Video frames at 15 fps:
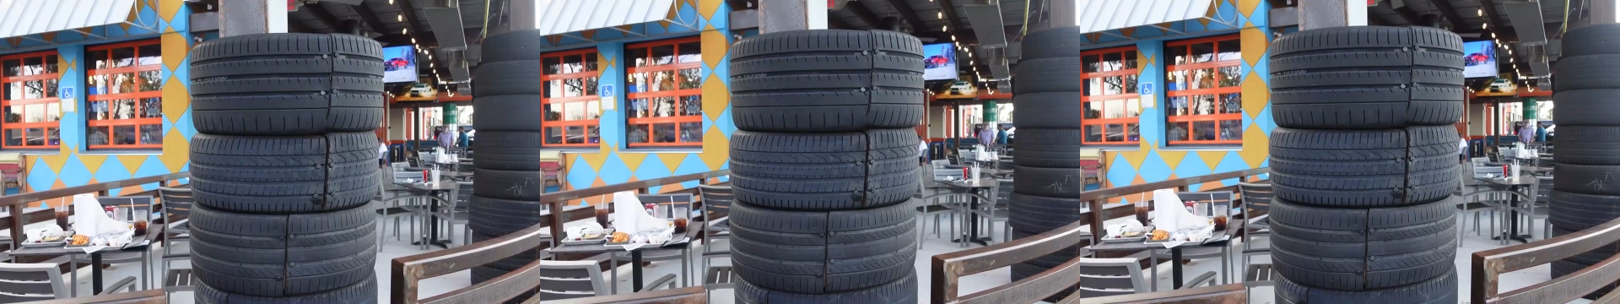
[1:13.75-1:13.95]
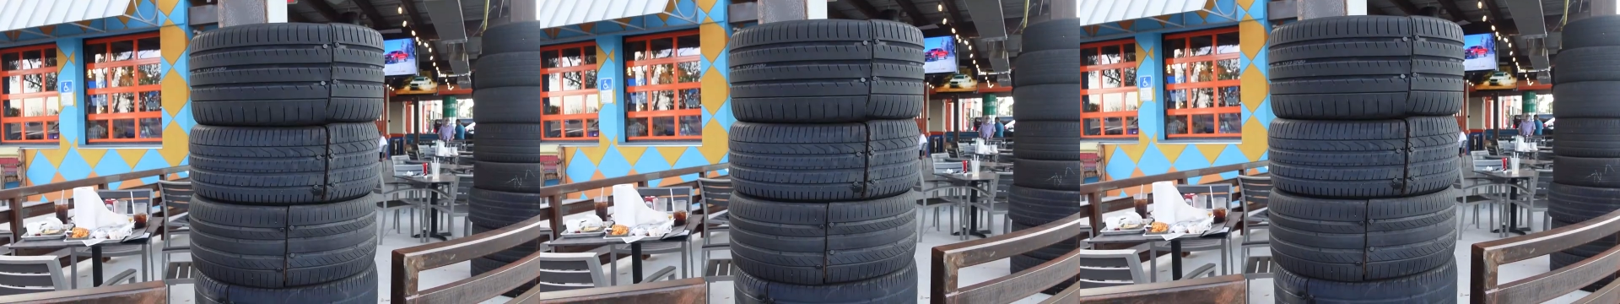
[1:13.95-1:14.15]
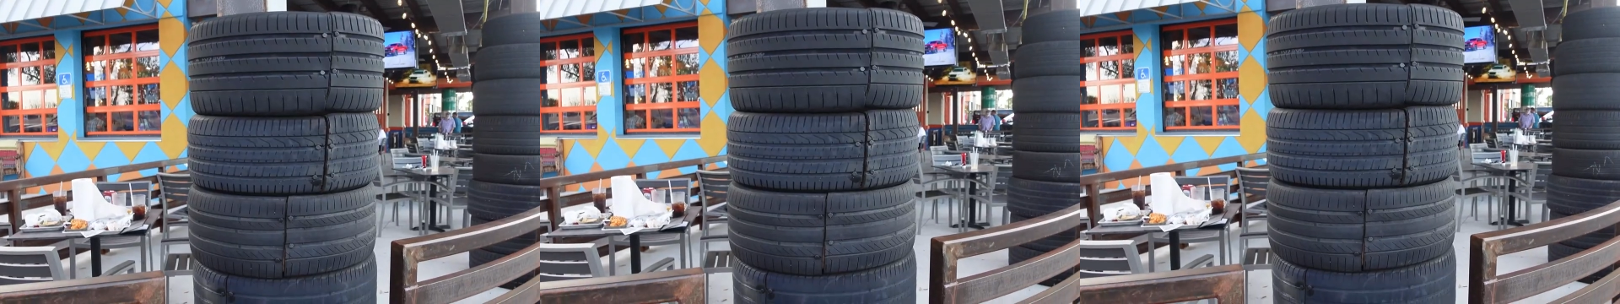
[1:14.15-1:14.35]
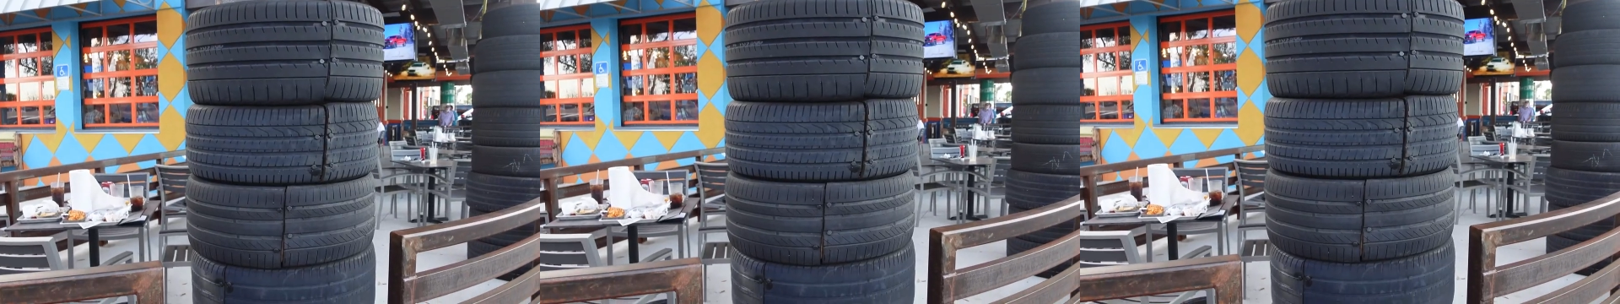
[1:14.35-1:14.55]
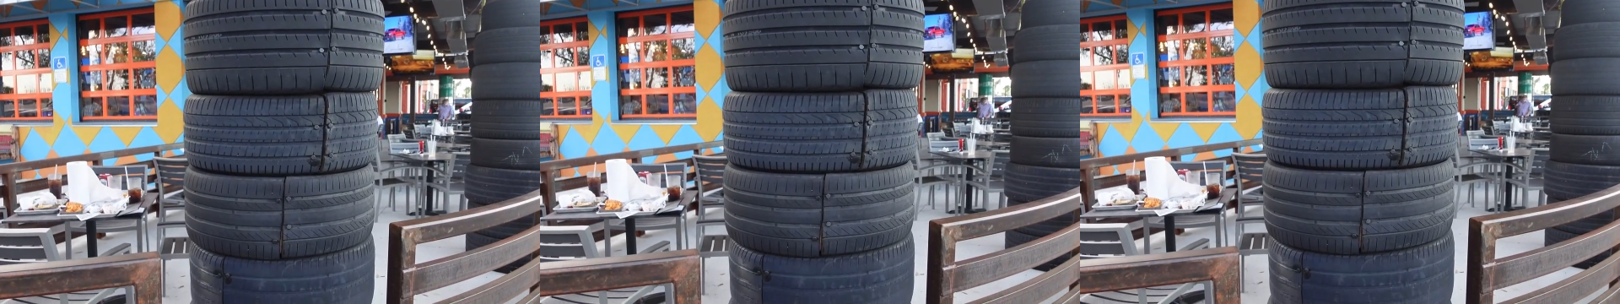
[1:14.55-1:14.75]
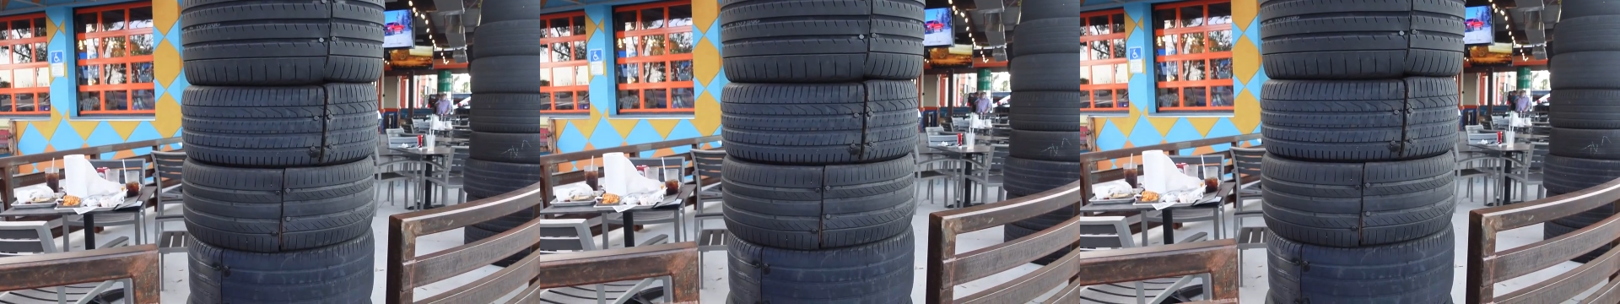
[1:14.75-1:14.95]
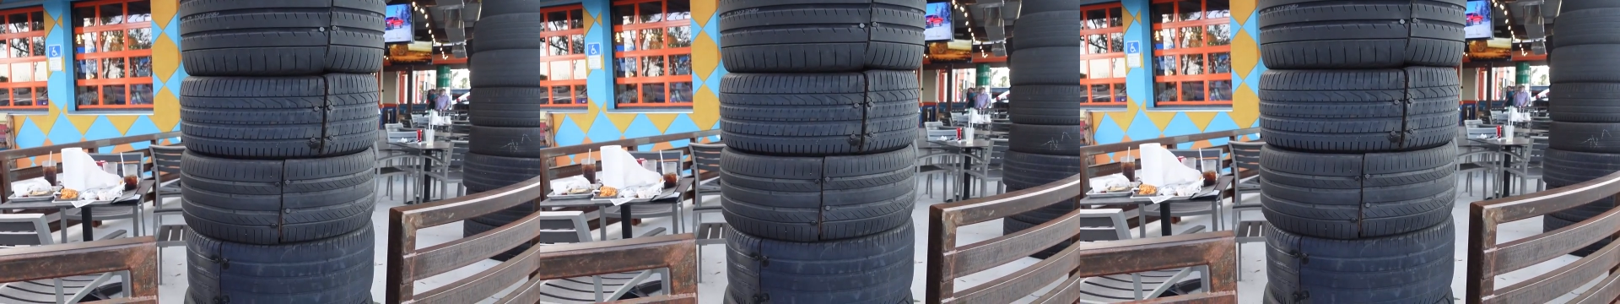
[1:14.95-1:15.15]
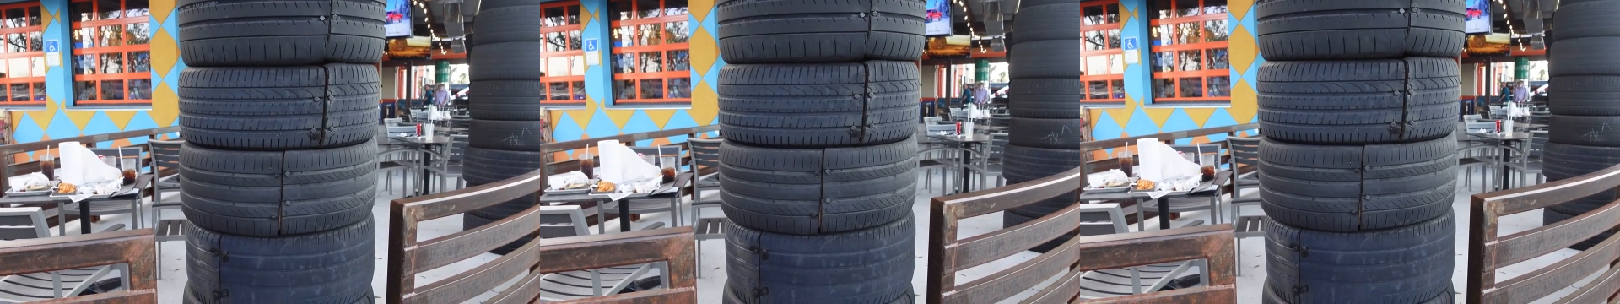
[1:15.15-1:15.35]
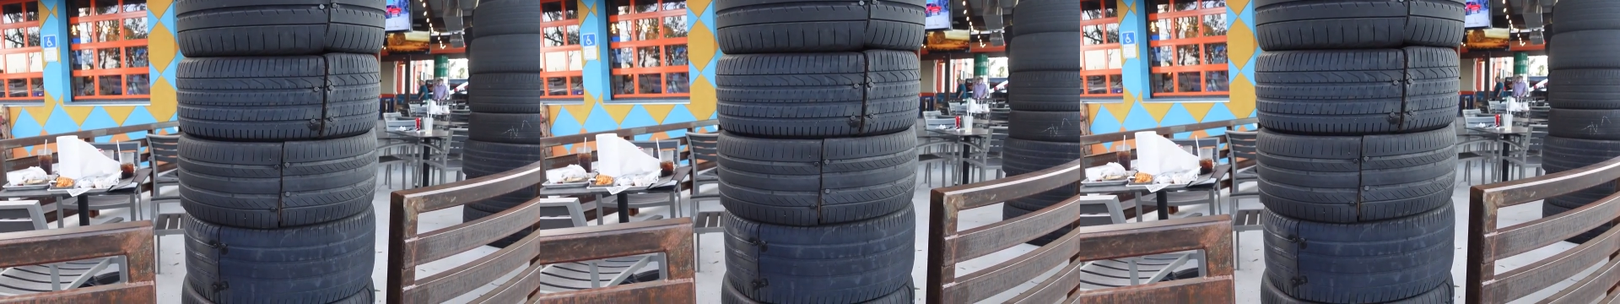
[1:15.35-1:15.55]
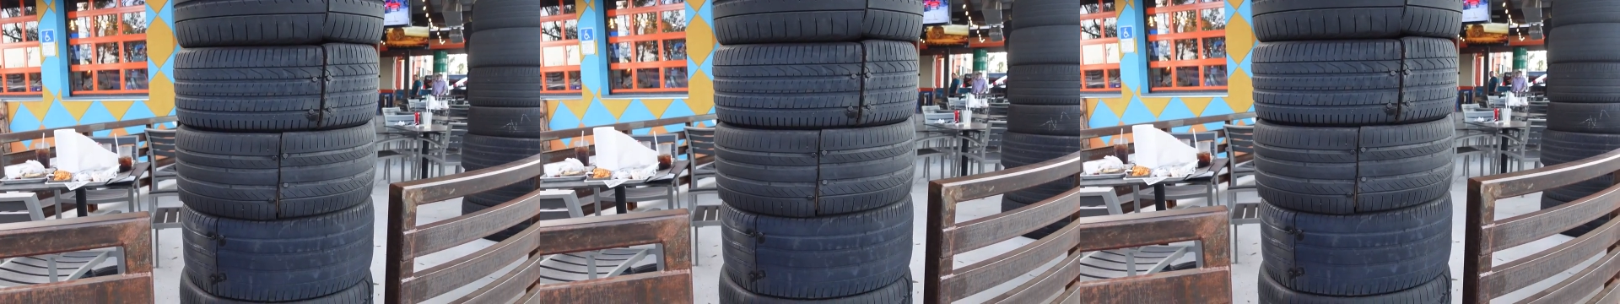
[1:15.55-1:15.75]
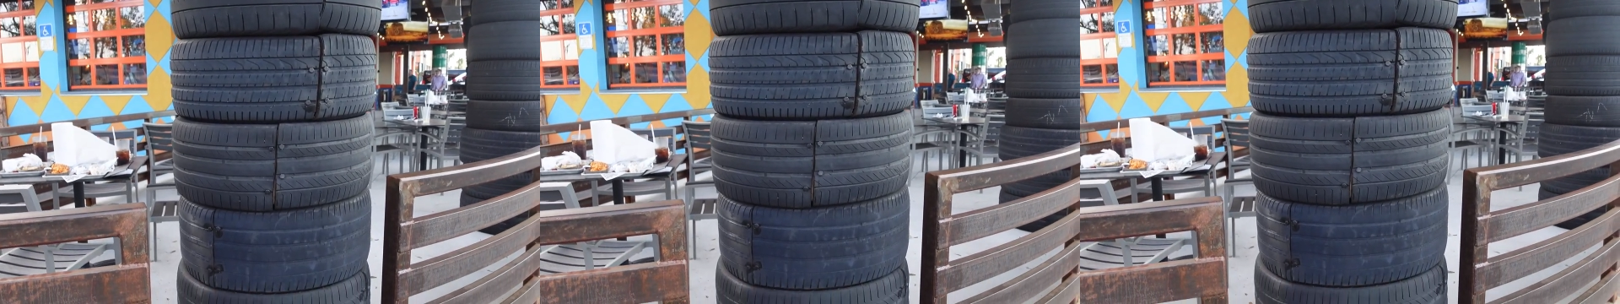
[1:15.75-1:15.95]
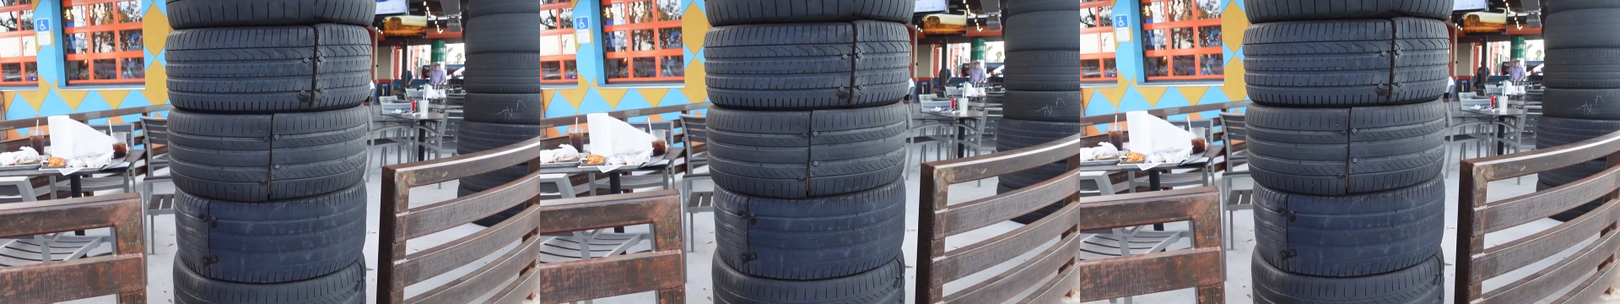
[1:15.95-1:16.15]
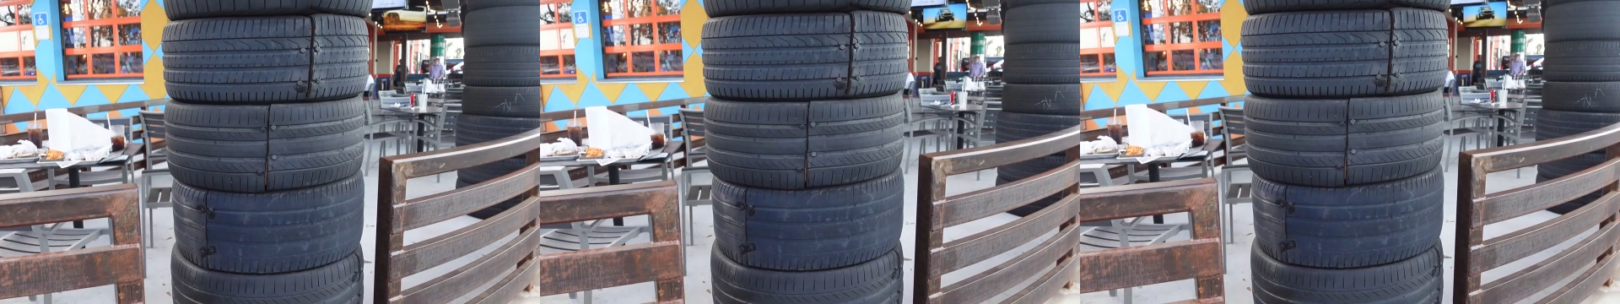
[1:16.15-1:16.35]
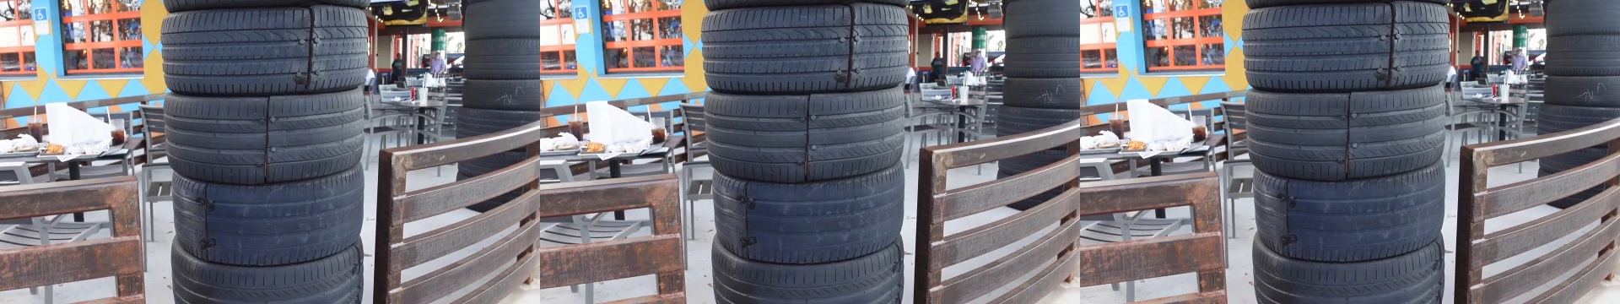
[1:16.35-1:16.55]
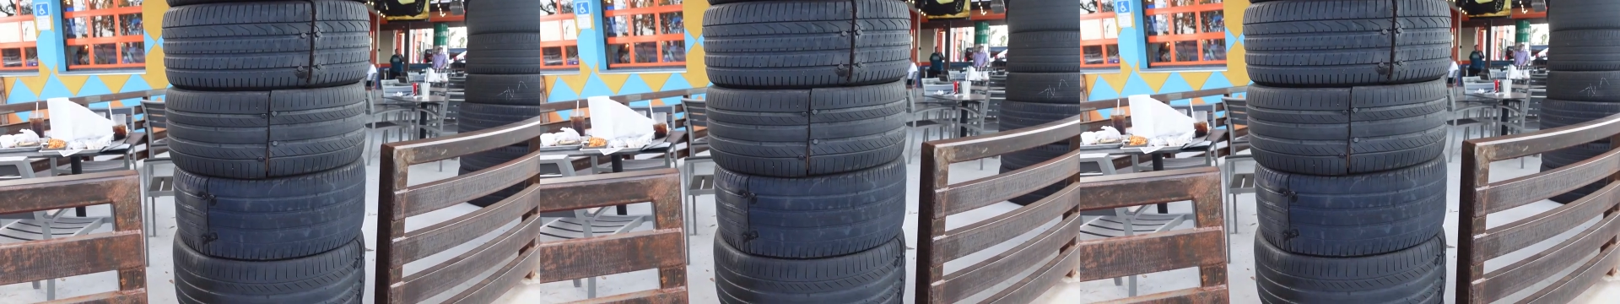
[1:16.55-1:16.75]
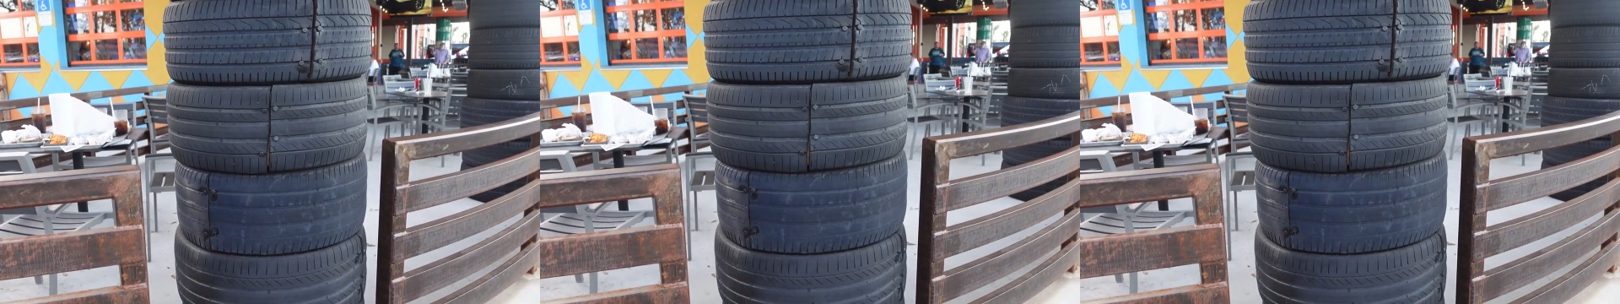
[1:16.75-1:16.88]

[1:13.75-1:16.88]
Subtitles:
(no speaker visible)